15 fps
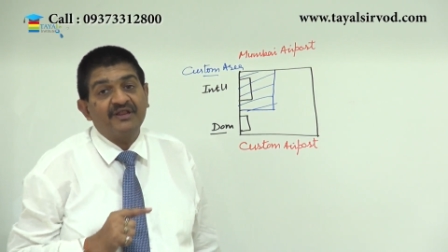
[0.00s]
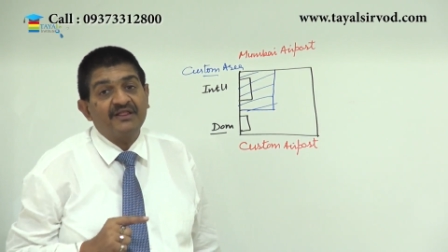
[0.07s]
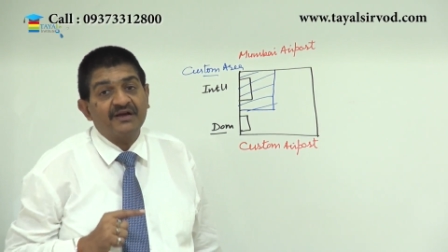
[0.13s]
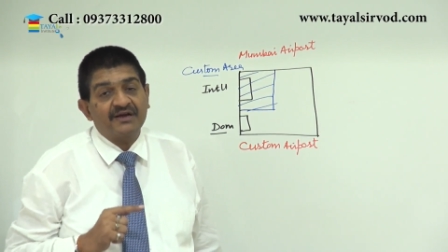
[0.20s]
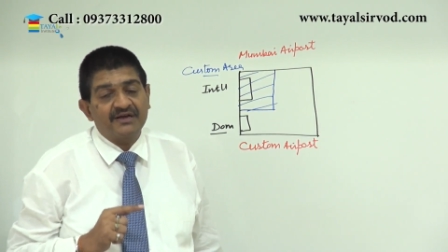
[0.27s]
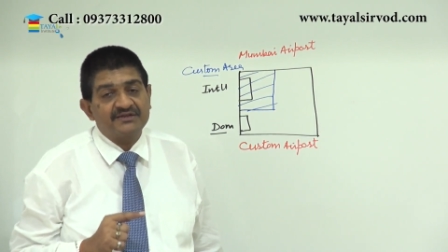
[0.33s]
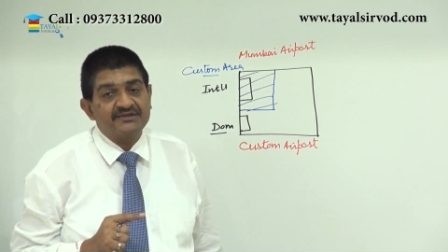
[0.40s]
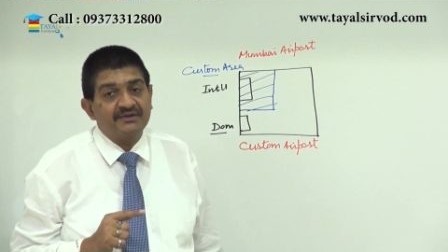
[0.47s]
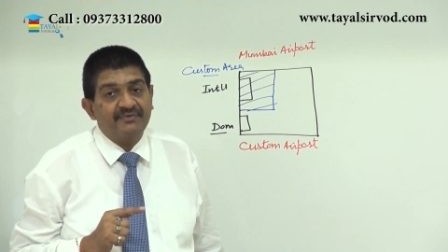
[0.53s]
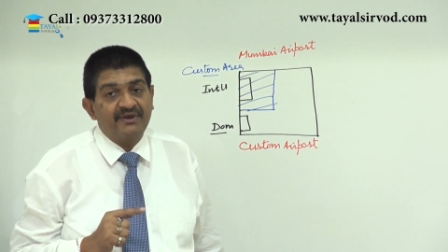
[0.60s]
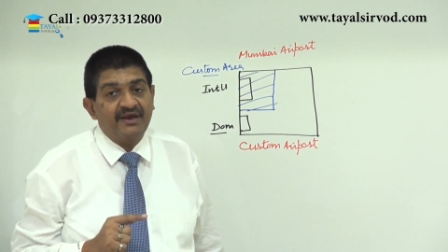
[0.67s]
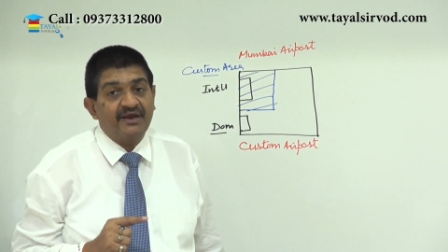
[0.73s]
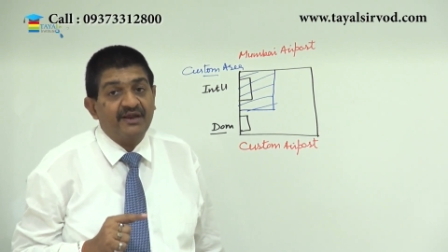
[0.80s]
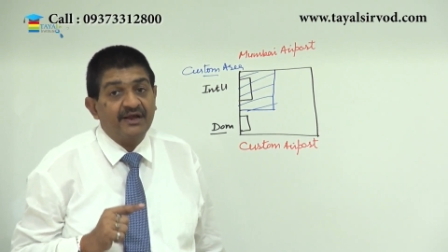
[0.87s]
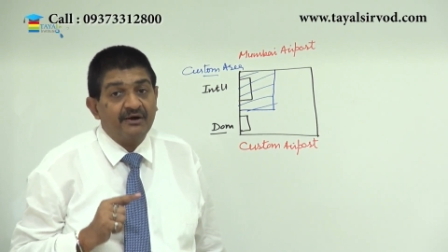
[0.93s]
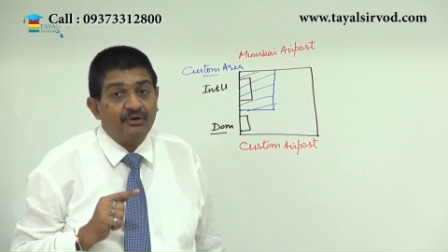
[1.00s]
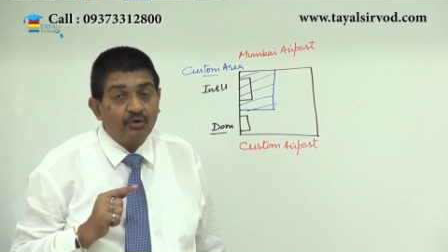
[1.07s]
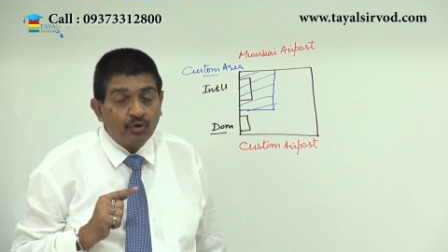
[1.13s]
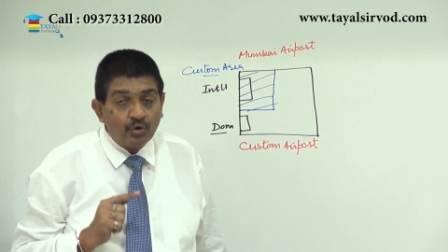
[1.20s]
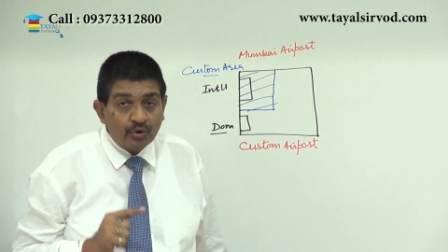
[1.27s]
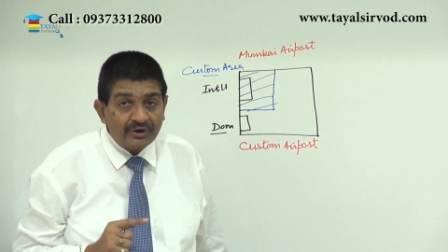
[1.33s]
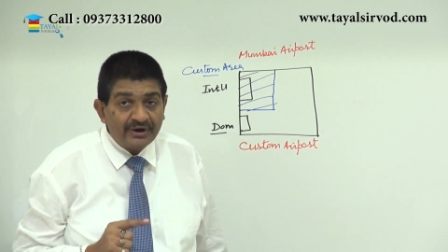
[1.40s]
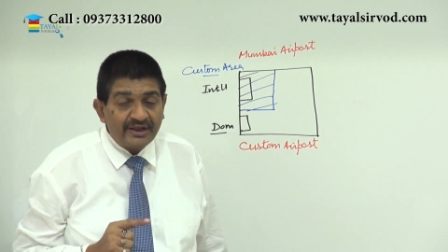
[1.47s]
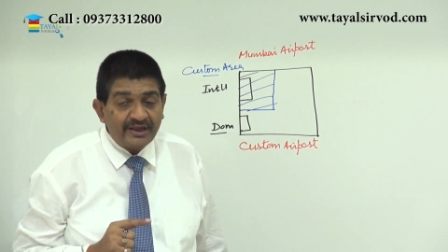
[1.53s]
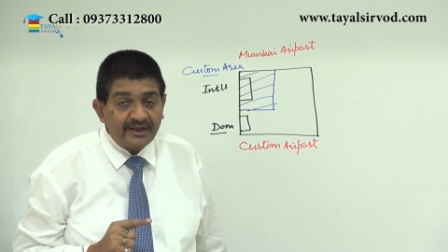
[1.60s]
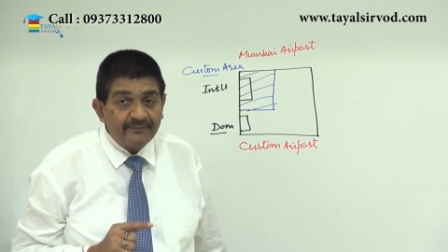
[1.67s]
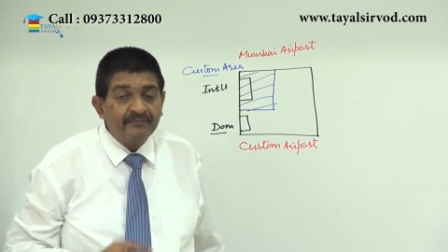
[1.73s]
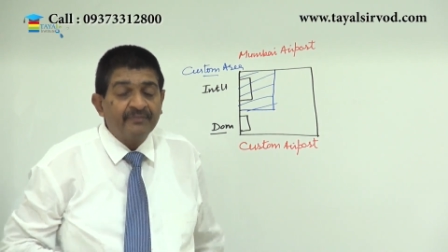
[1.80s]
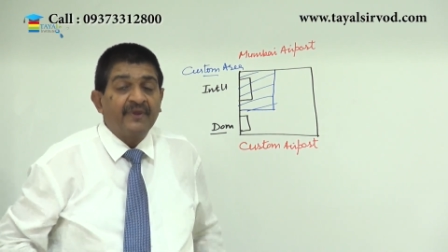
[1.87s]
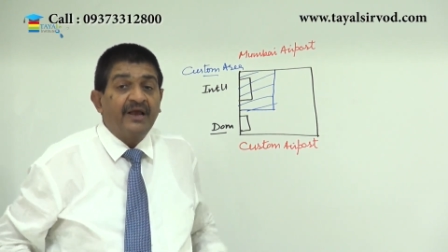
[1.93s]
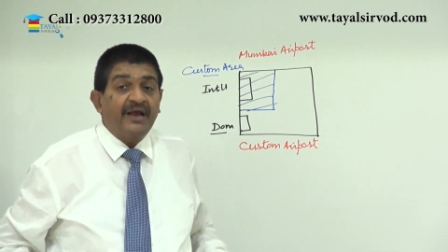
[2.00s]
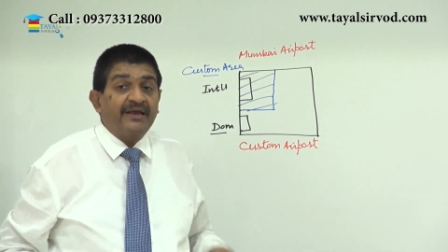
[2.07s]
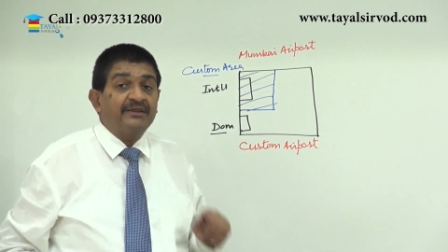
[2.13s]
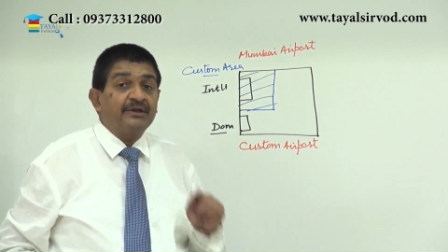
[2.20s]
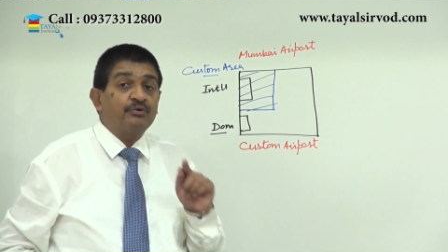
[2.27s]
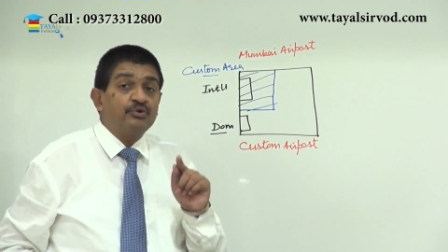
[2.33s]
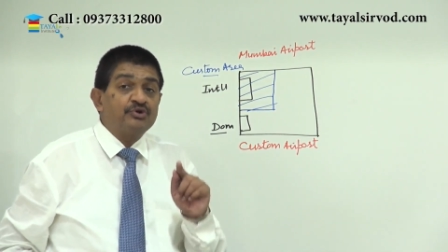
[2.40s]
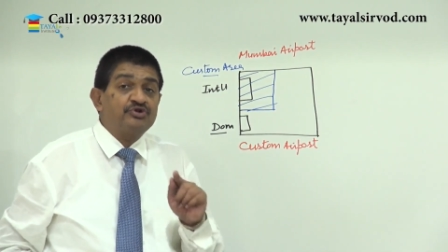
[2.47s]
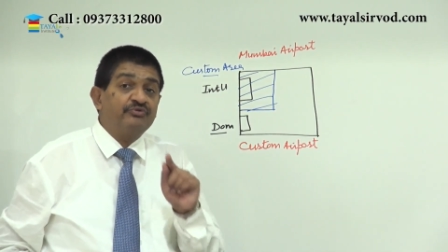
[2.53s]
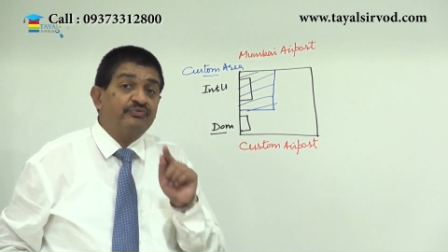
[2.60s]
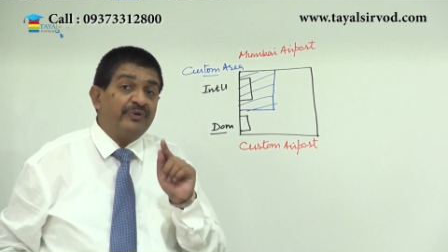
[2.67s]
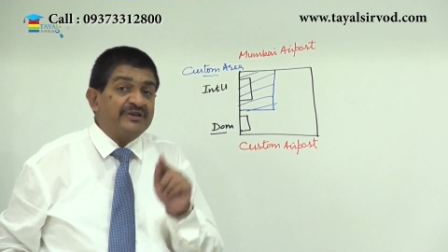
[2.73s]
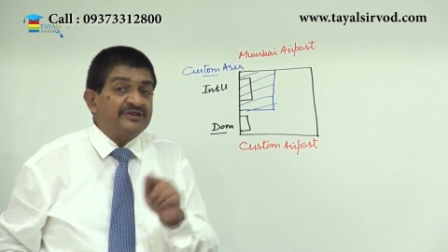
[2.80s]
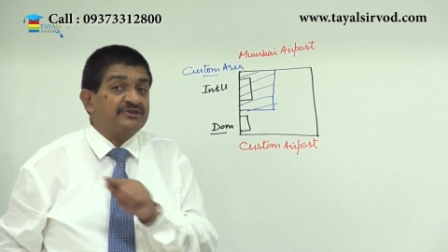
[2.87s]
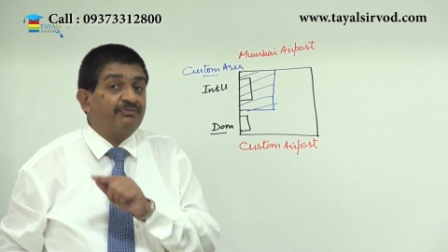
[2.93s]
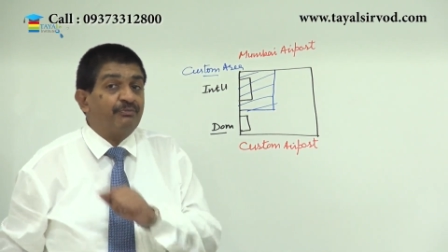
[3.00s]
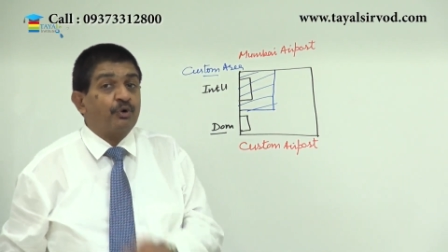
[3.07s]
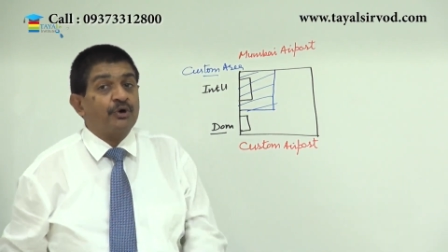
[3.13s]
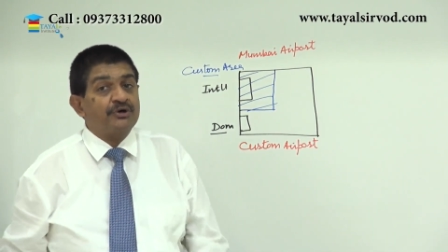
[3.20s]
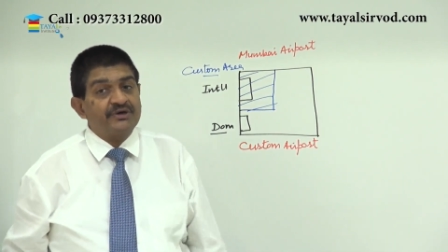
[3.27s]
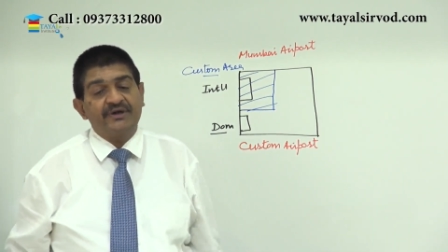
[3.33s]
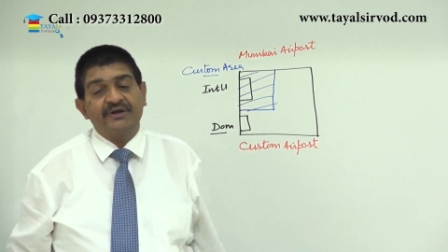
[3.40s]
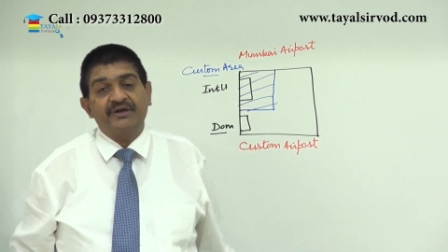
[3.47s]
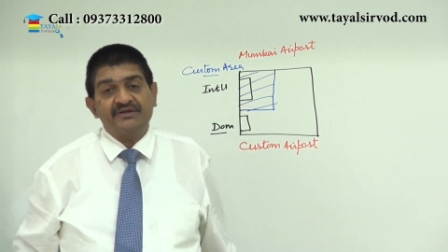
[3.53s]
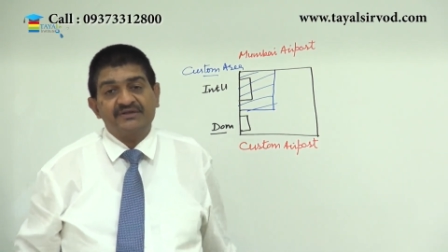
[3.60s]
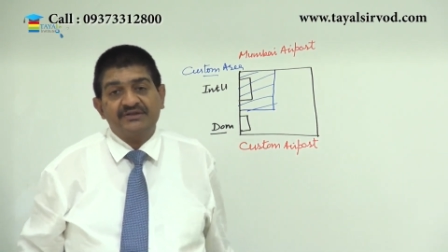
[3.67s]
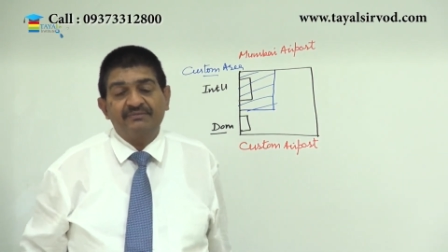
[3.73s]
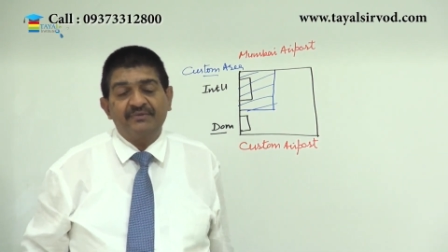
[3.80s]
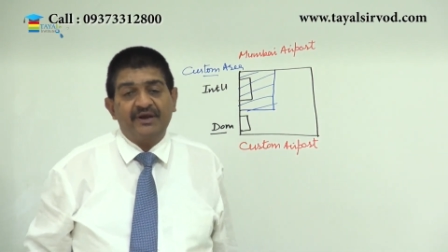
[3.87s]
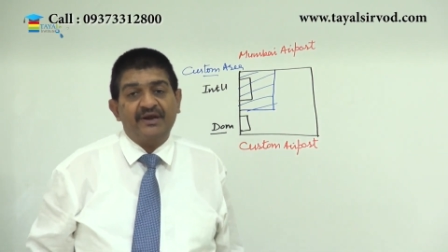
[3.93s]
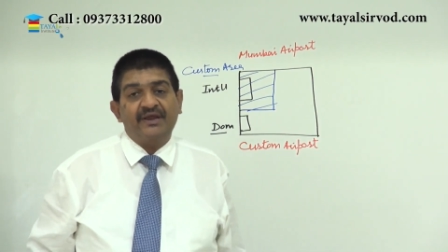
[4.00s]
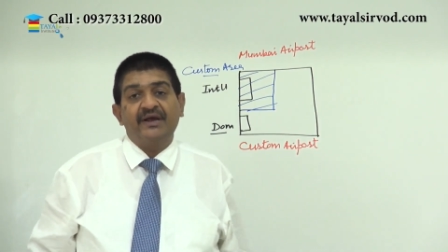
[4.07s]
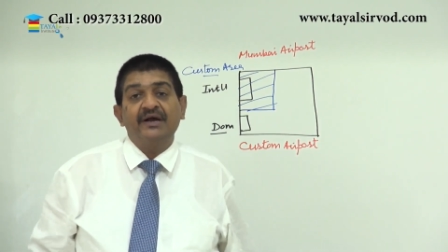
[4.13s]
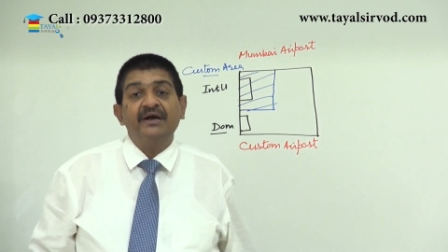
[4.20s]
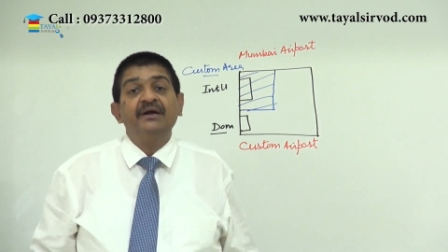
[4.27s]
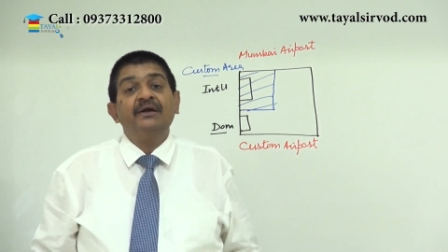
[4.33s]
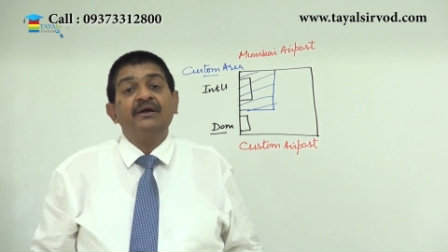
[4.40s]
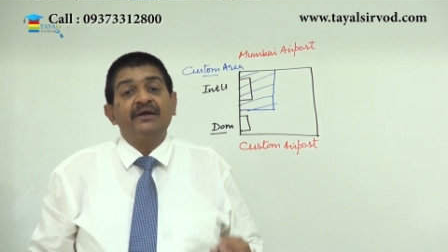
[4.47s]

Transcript: within the custom area only and the goods once brought in custom area